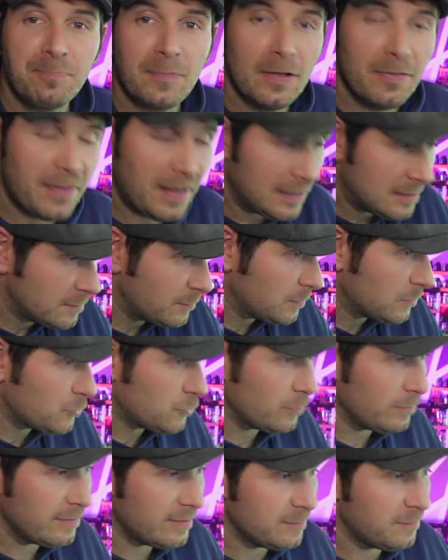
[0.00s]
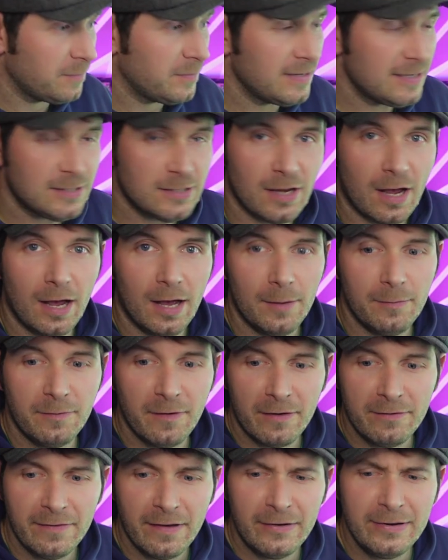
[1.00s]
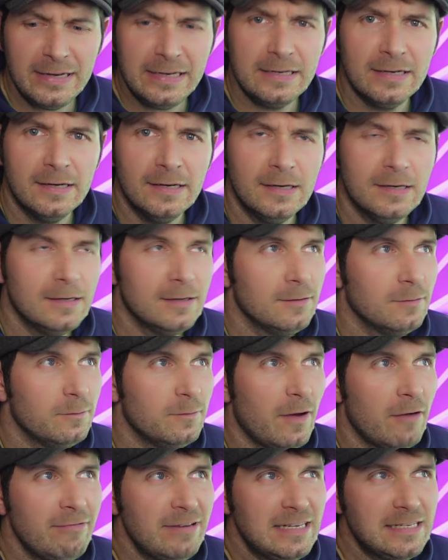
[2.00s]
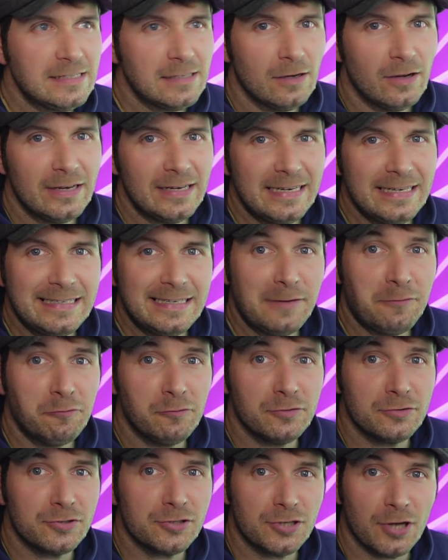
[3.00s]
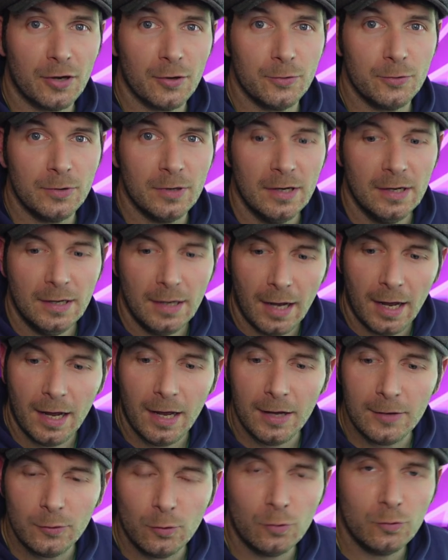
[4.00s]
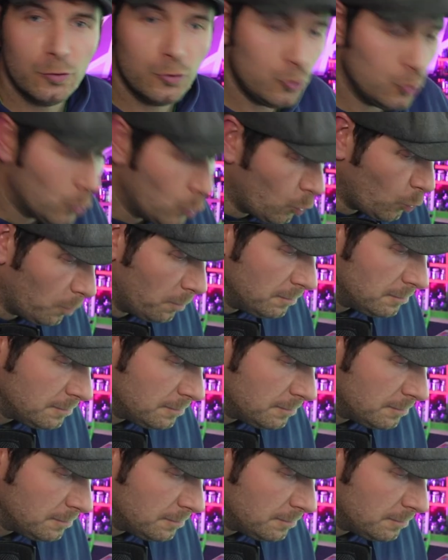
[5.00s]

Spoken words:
Thanks for joining for this very, very slightly different show. Not the norm.